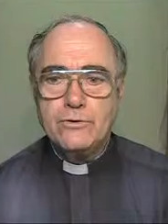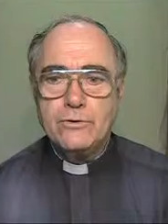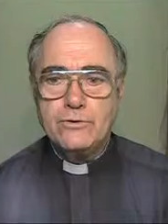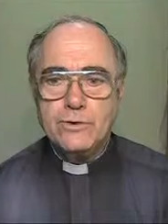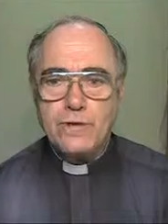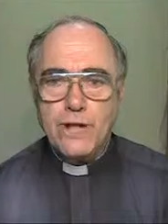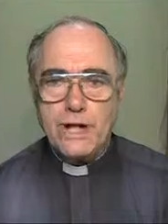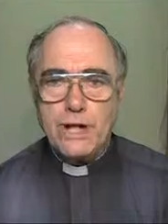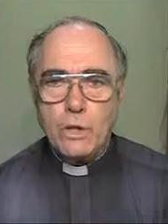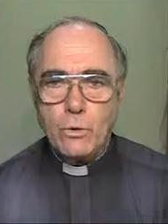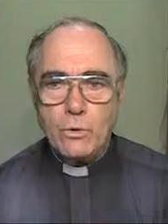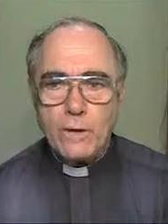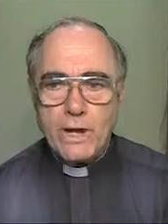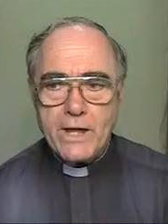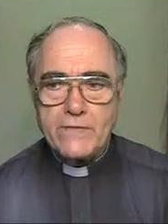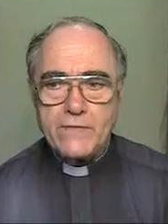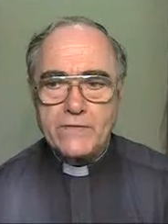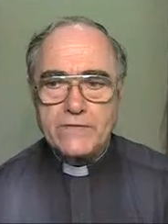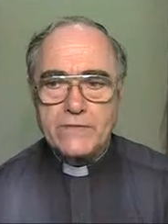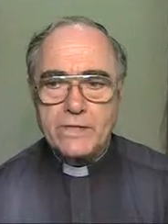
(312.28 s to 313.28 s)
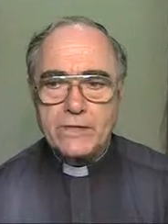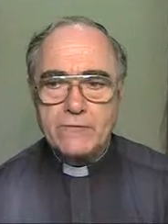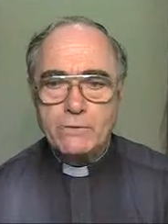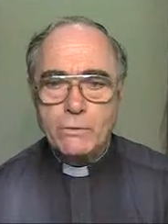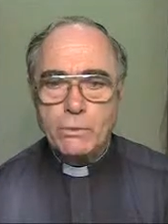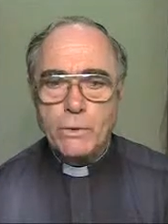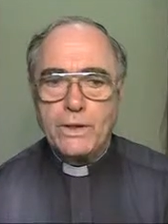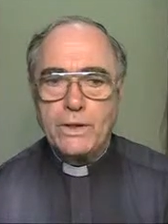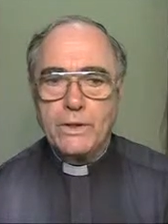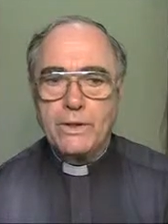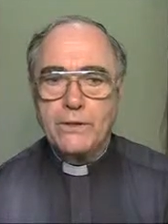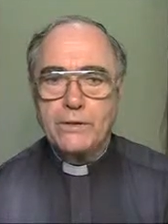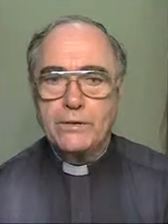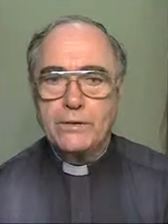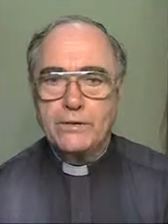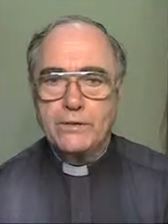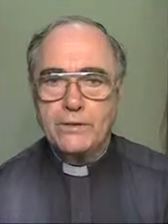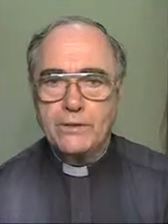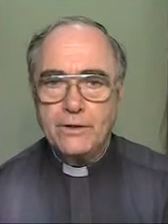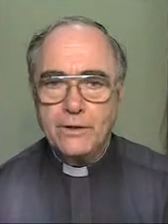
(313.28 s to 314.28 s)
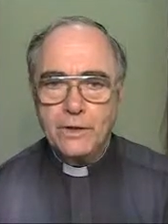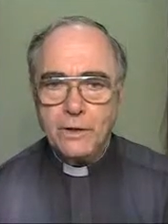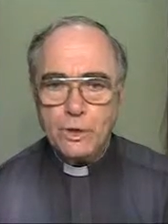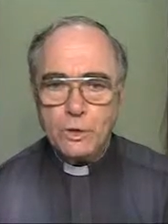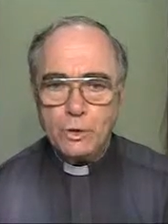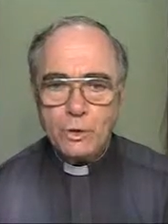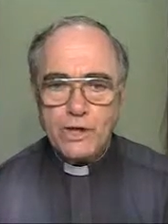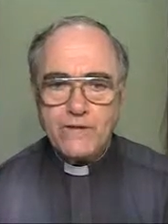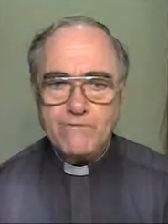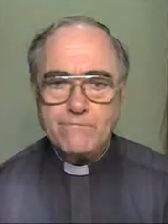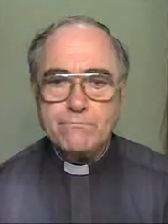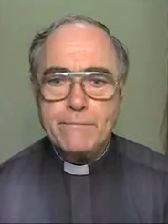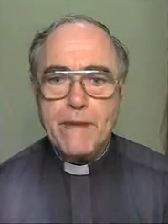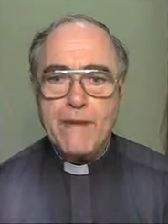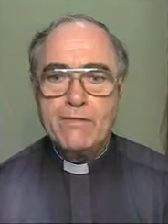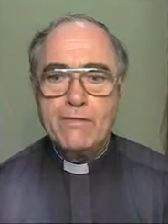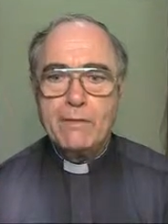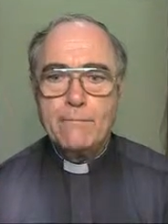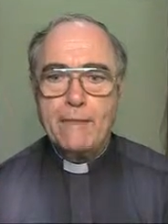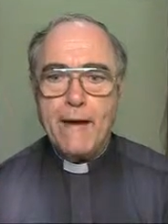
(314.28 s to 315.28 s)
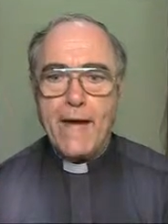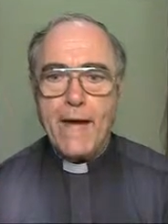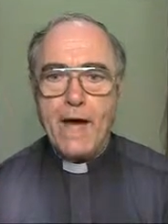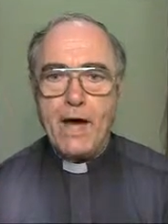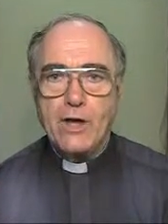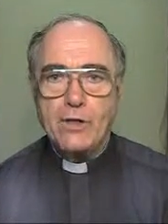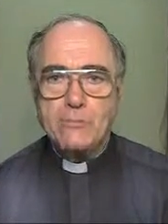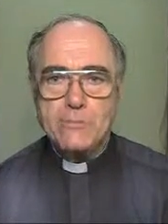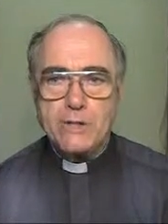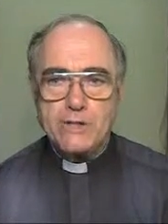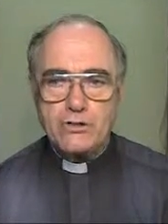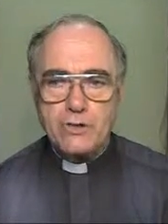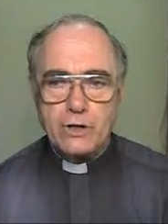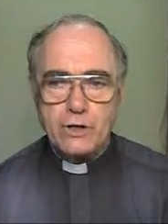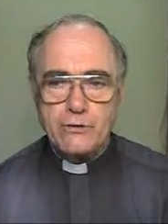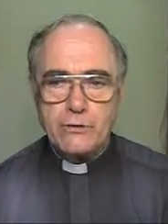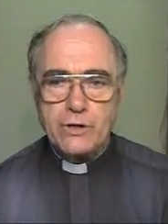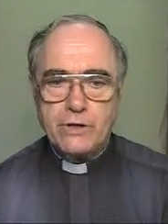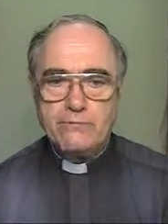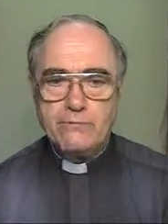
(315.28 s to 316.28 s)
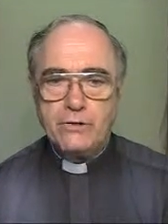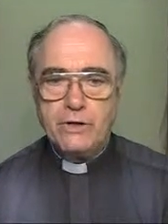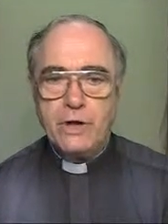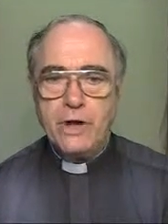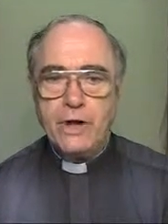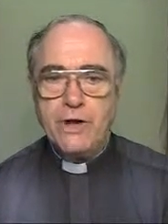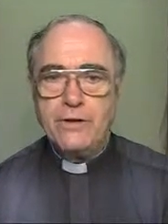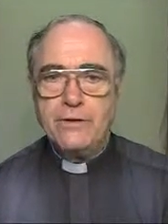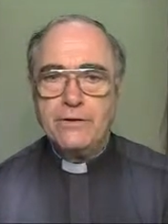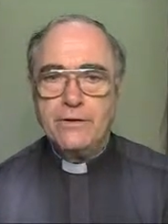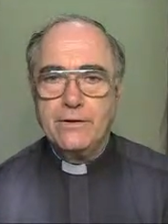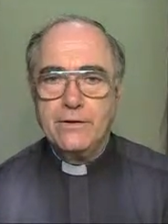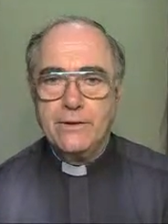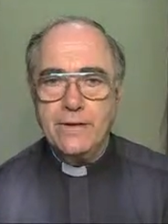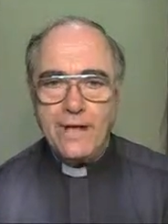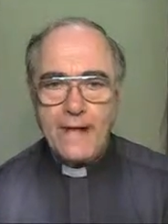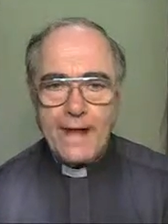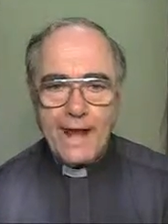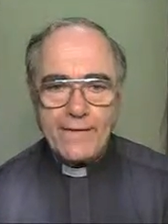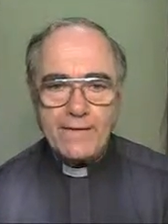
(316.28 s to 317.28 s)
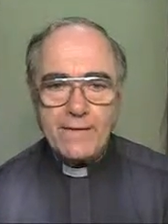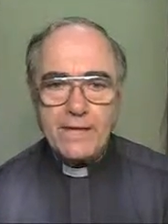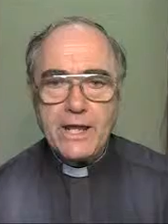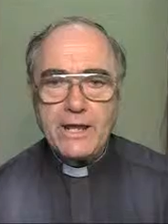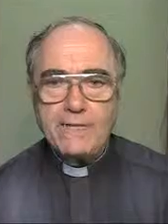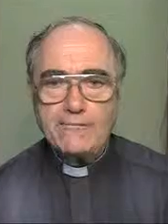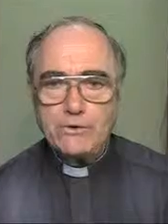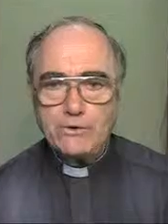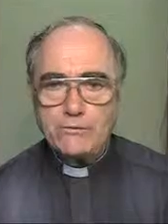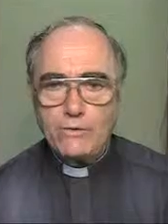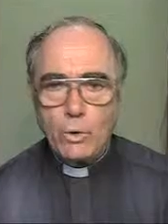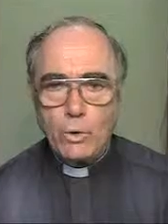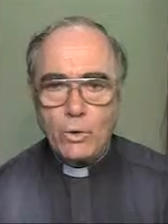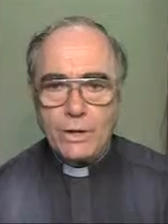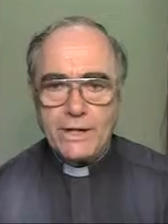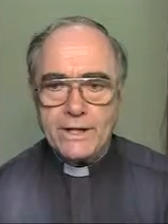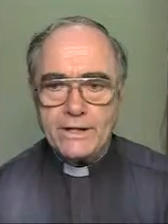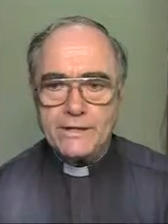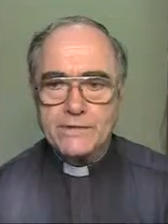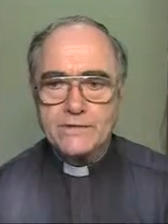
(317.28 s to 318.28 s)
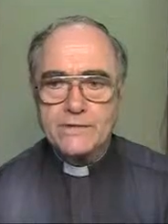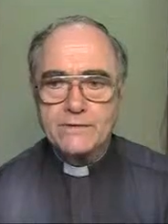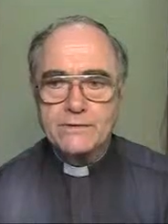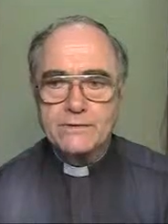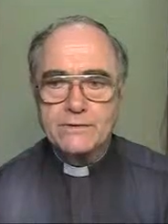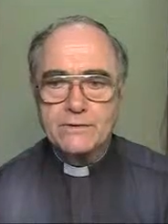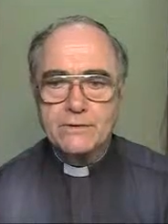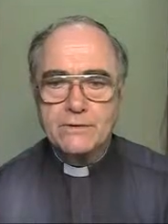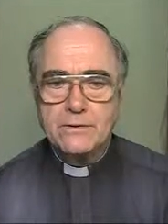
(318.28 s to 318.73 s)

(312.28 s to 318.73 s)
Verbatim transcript: to take away the sin of the world, to give men the power to be children of God, and the gift of holiness.